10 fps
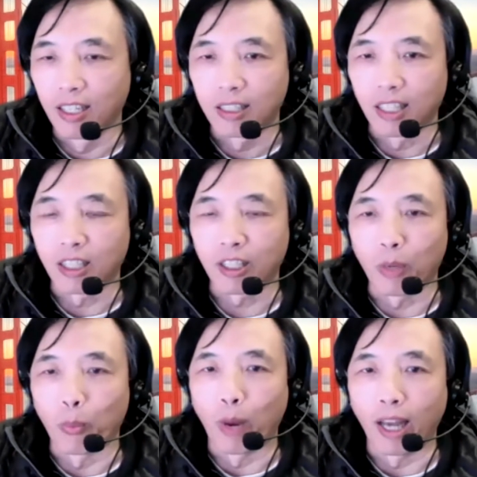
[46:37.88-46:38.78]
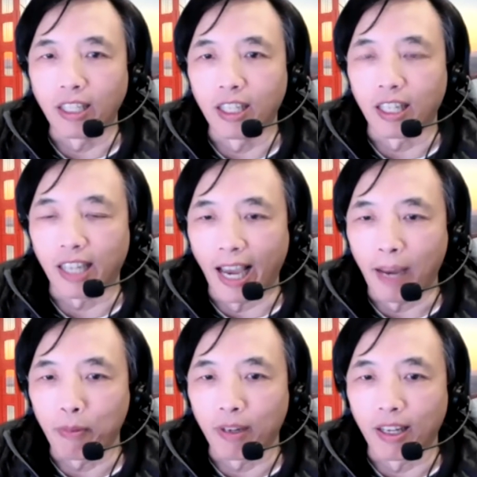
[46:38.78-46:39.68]
took a 1 year
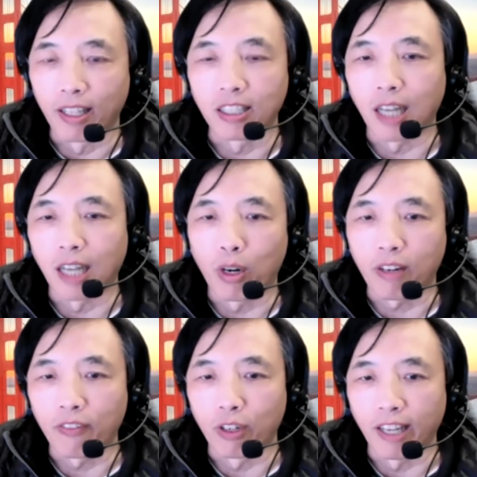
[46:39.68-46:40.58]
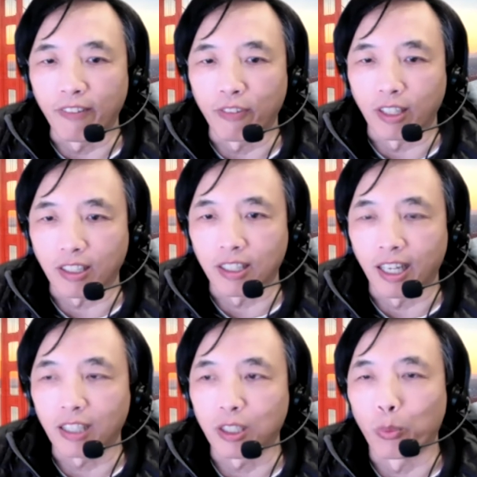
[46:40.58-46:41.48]
gap and they start working for Netflix.
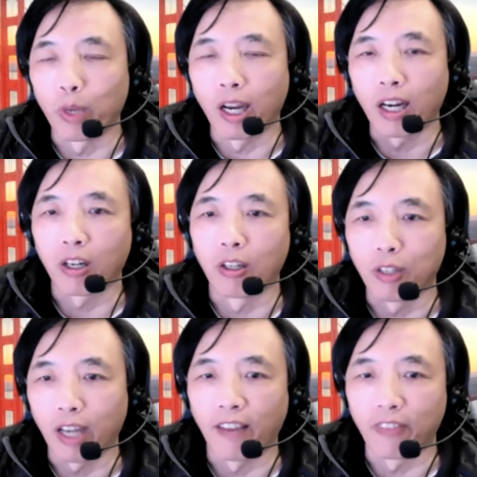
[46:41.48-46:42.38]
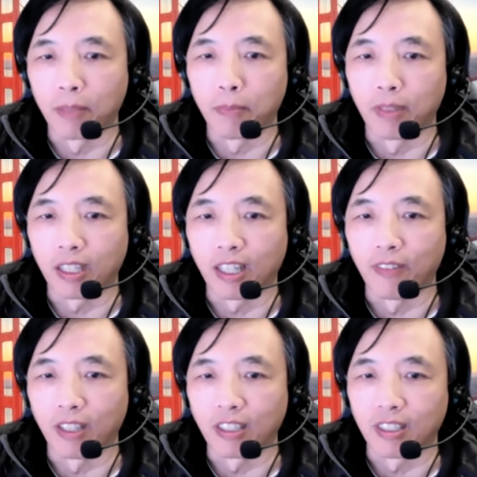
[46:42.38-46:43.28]
Actually, we are going to have them give
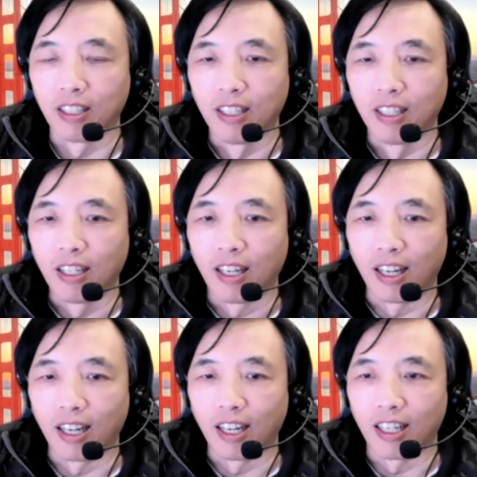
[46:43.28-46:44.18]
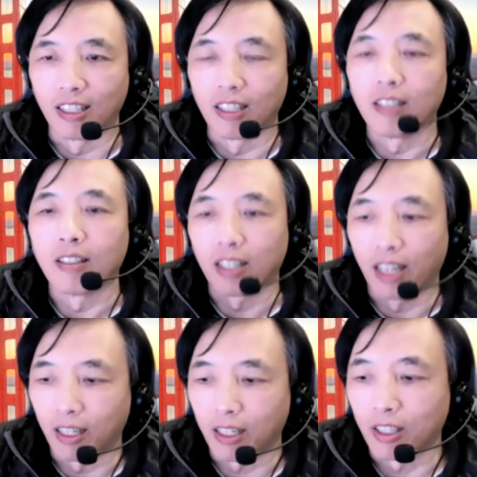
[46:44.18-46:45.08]
us uh,
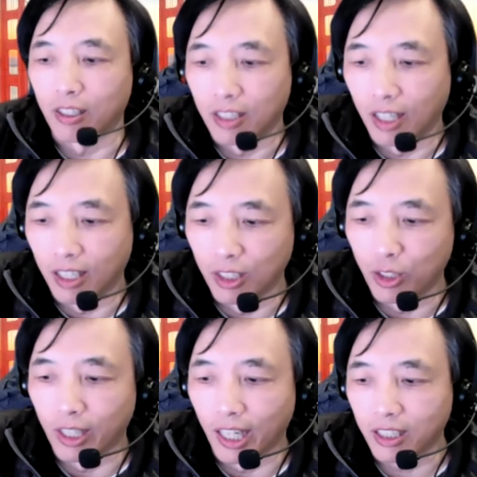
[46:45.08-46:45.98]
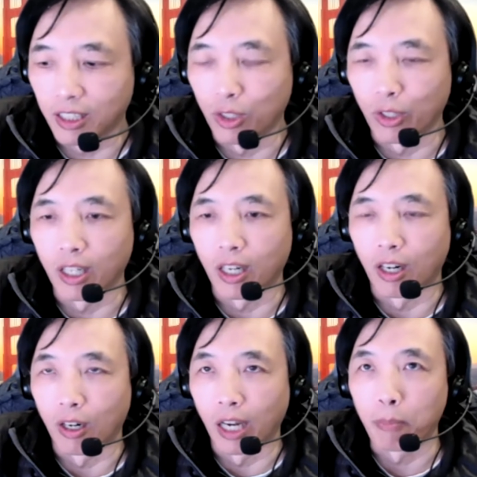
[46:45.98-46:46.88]
an introduction during
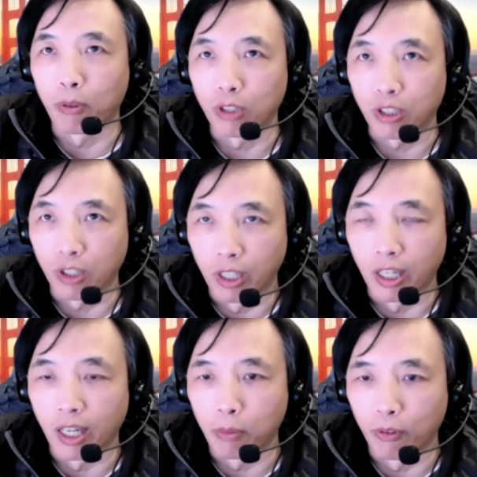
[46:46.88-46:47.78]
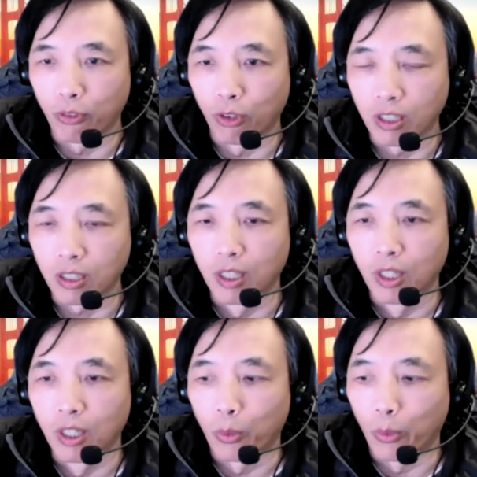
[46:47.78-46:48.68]
our April 3rd, April 4th.
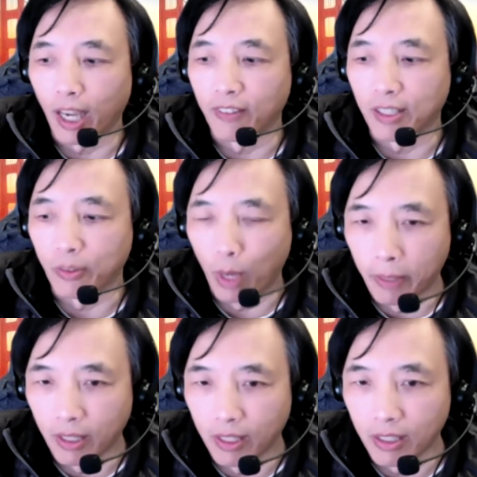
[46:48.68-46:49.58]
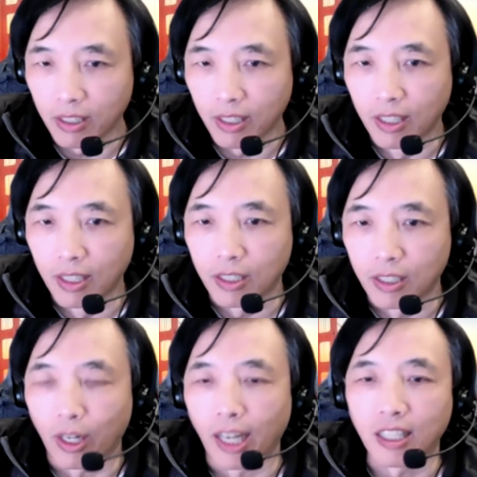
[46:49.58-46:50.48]
We have webinars. So
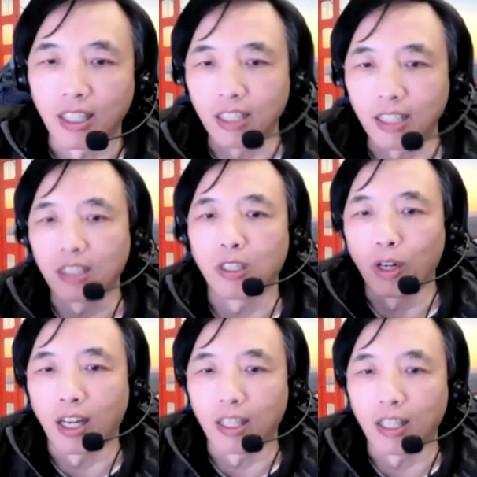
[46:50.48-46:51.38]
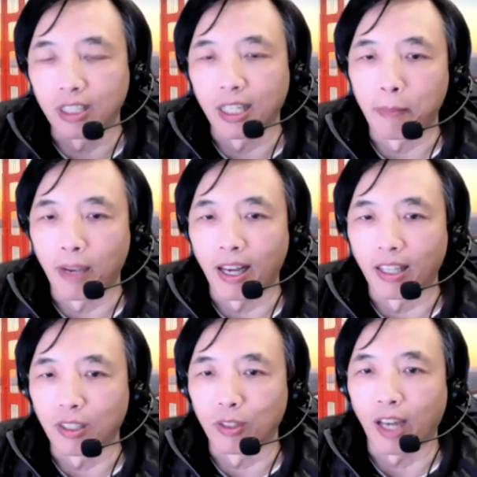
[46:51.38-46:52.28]
I think this is all along the same line.
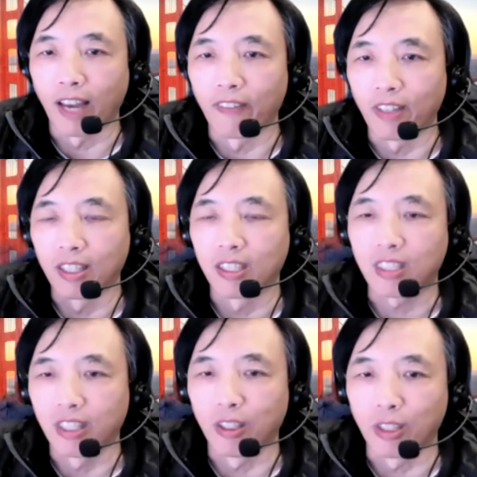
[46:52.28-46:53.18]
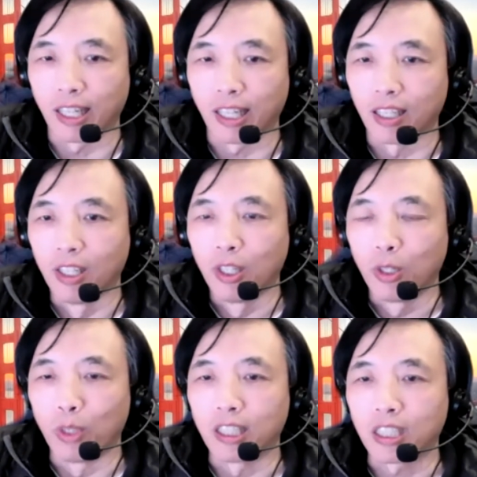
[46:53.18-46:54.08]
So having this skill set
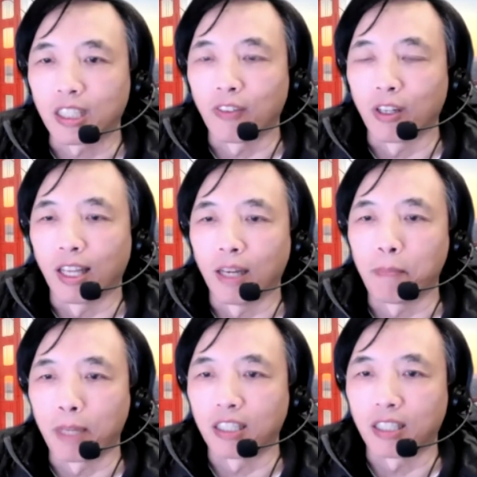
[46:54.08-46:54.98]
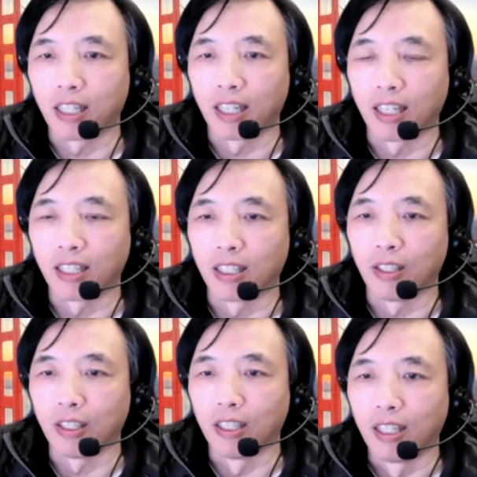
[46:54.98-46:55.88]
will just give you that much,
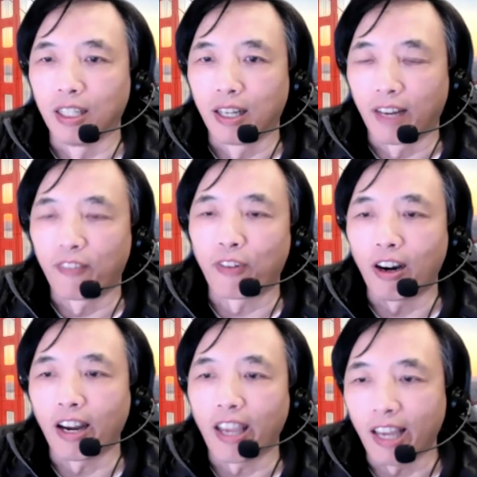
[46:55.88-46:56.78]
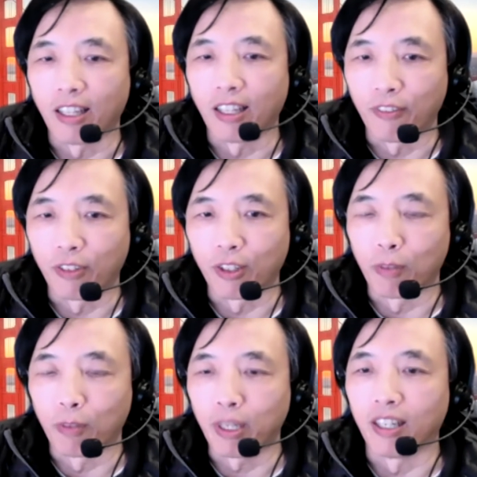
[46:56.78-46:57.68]
far ahead of your
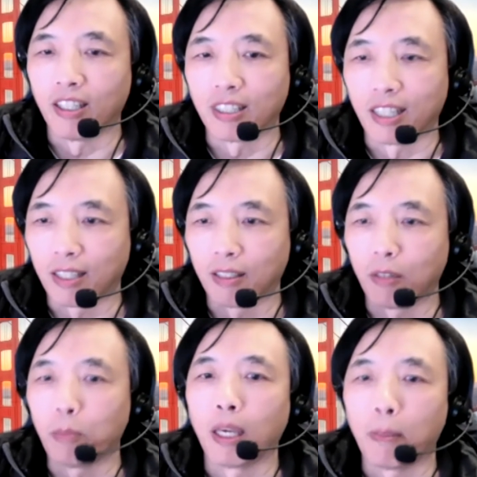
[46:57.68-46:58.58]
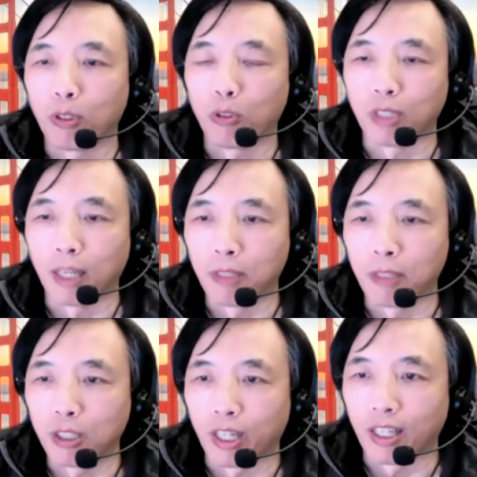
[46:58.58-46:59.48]
peers, and you'll be able to
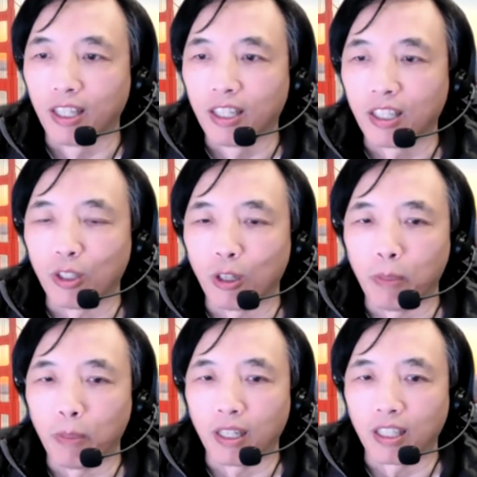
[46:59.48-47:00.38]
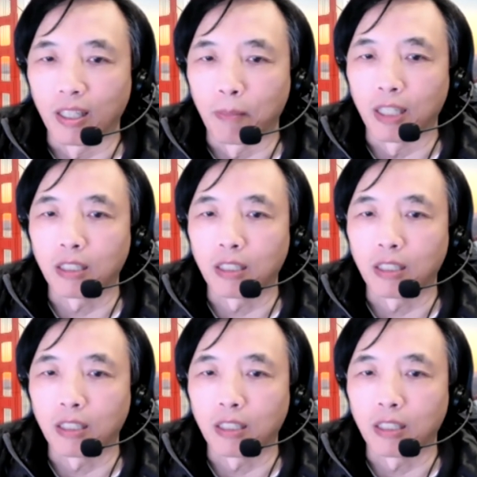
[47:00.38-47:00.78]
demonstrate your ability much